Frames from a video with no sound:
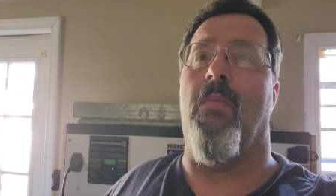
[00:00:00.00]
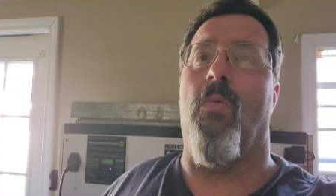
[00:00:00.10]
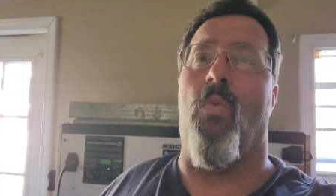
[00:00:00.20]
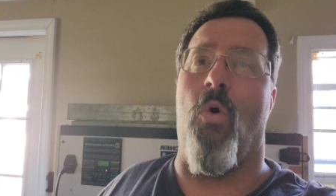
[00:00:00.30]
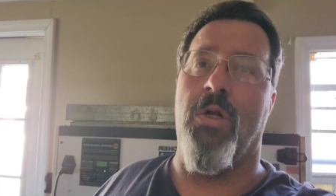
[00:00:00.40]

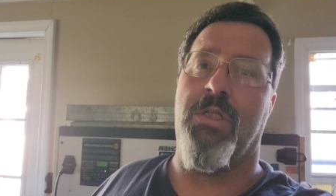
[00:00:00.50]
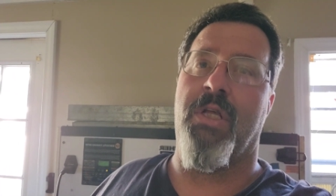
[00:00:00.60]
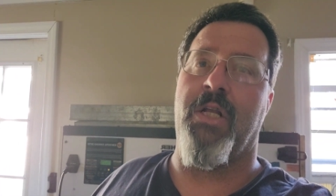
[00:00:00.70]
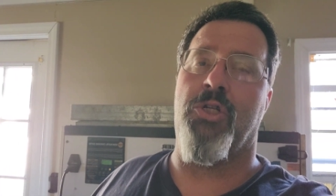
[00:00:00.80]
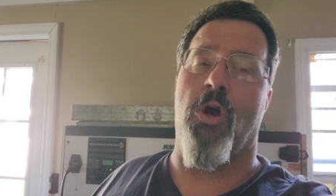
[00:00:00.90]
Once
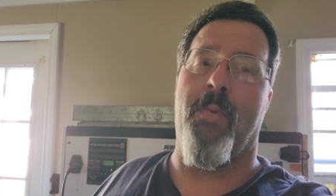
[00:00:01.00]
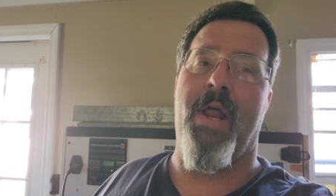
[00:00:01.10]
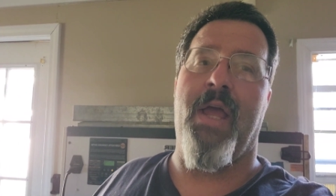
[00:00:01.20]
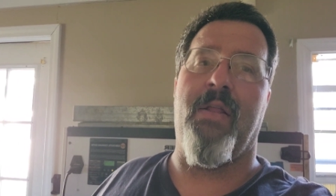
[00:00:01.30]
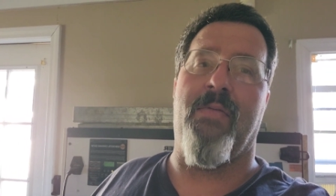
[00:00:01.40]
they
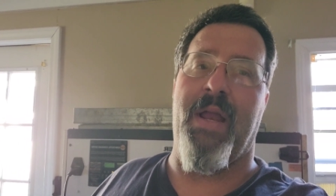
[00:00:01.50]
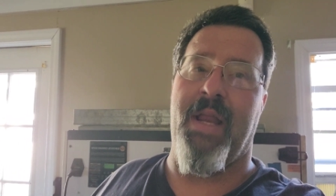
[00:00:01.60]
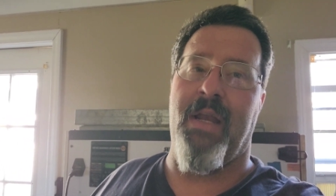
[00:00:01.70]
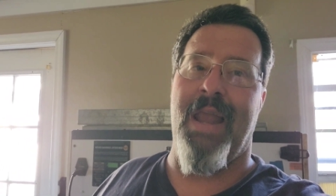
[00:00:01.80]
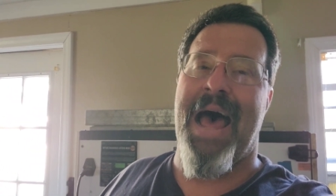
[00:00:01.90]
germinate, they
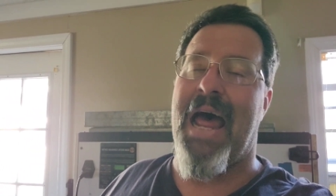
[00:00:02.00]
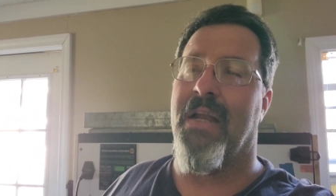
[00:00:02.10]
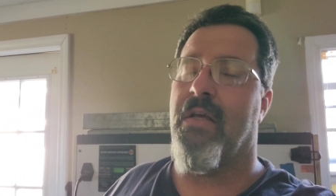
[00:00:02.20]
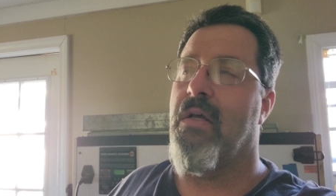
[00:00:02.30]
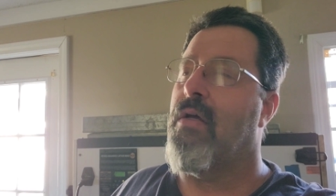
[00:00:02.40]
need
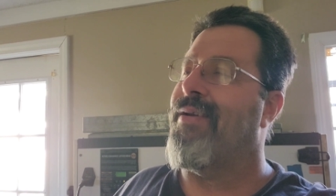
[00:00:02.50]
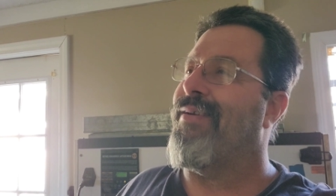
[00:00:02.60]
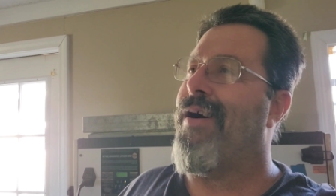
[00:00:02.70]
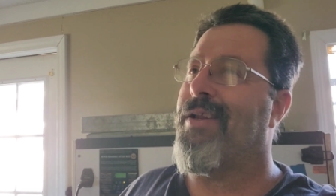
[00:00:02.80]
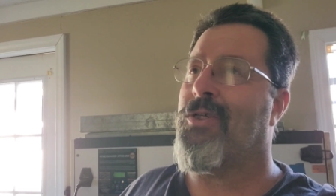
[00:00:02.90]
light.
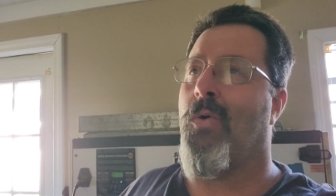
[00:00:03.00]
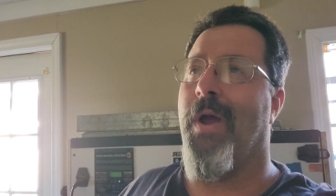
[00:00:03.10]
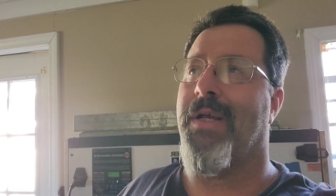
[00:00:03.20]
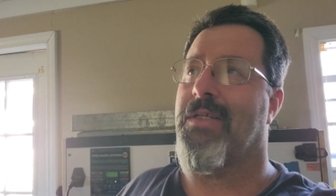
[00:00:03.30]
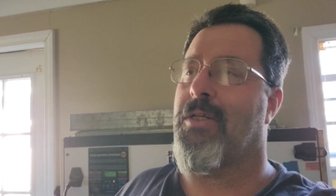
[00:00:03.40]
Not as
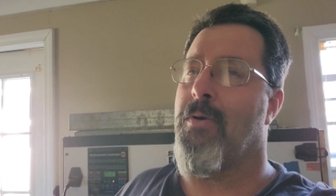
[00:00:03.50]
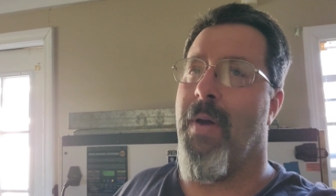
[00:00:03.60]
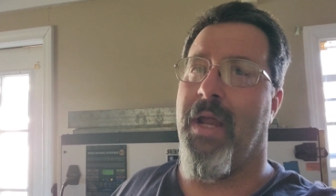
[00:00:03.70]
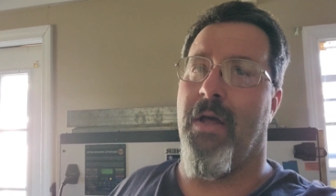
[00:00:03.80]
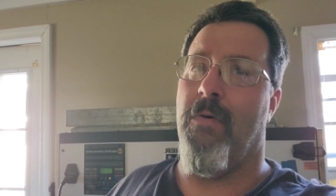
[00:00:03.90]
quick as a
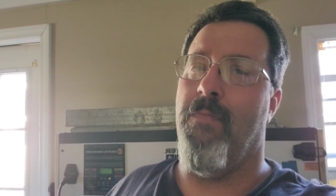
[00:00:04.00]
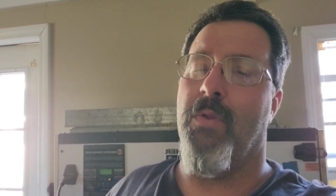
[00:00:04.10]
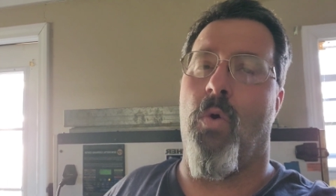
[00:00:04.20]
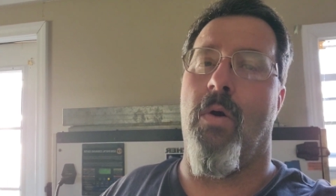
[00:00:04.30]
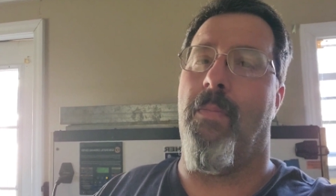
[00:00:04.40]
tomato
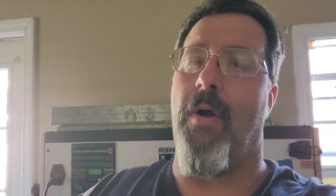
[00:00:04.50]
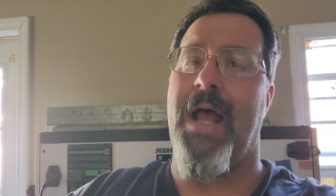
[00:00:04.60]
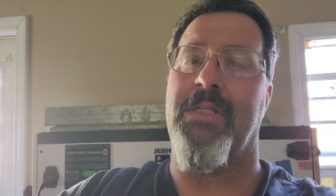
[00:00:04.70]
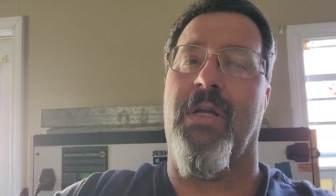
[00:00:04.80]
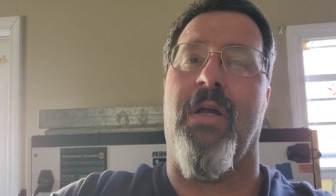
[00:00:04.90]
or a
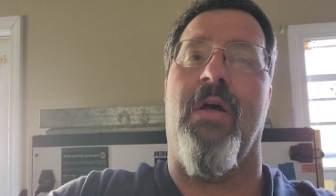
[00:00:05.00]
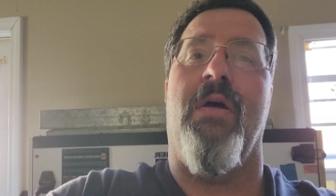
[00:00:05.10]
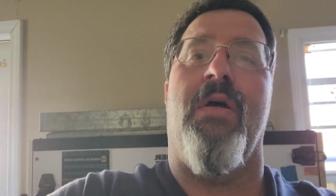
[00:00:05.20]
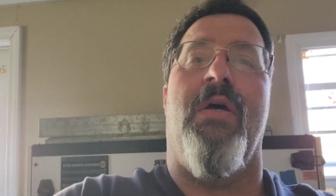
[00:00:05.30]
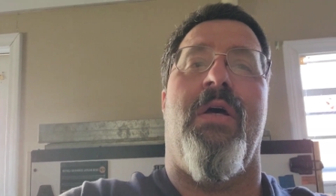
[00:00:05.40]
brassica.
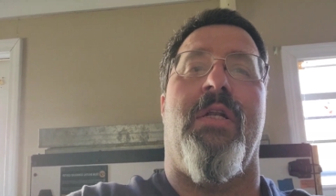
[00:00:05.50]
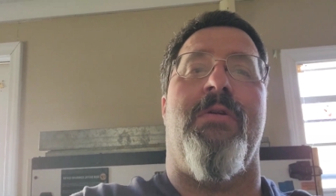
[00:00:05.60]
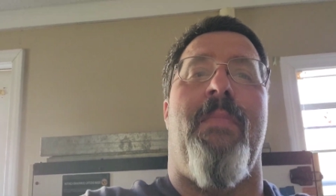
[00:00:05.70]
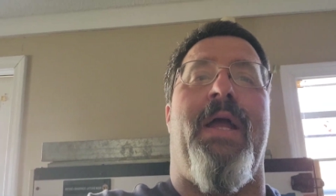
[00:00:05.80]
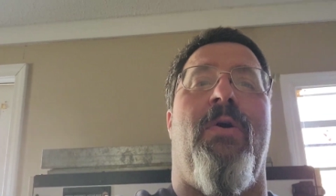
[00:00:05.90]
A
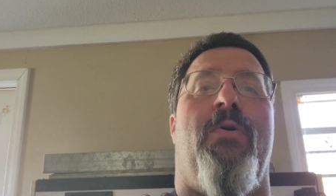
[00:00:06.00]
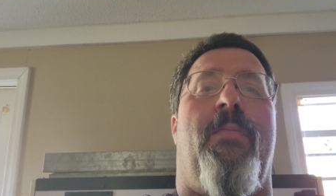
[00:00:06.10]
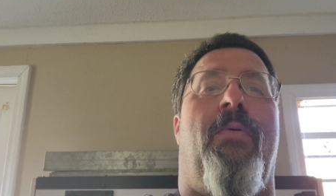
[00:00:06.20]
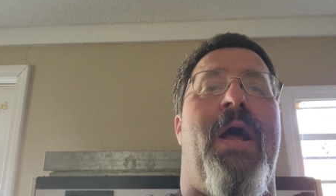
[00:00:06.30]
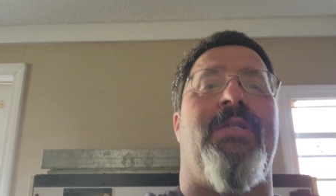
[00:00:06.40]
tomato and a
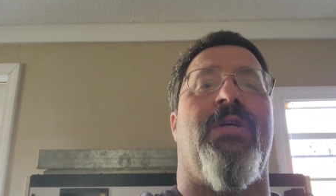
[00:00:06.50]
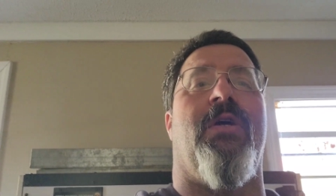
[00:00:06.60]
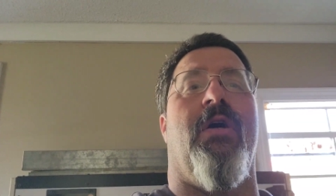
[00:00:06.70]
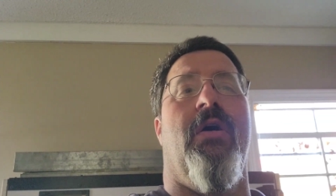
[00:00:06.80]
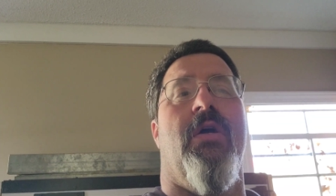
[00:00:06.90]

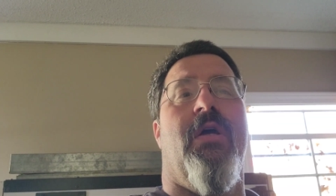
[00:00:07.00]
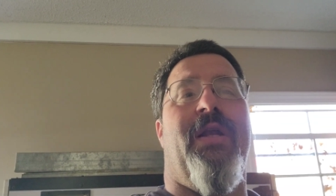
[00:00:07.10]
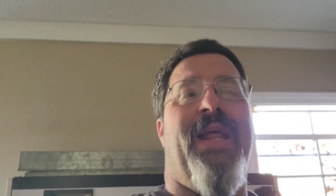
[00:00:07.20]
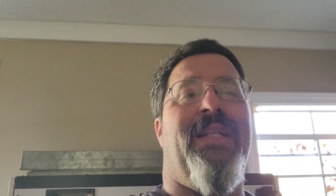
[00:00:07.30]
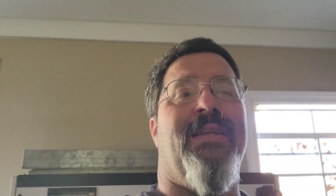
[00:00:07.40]
brassica
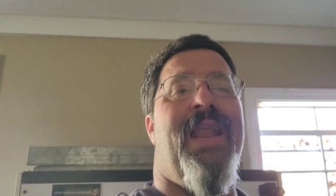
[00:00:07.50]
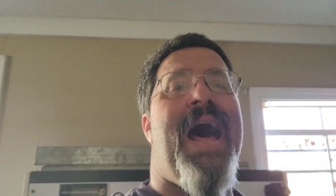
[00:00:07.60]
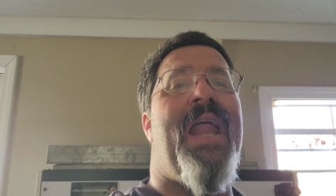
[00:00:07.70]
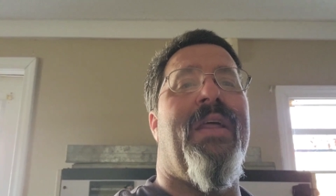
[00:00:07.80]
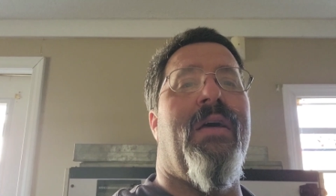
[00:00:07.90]
needs
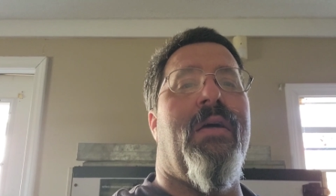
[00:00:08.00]
light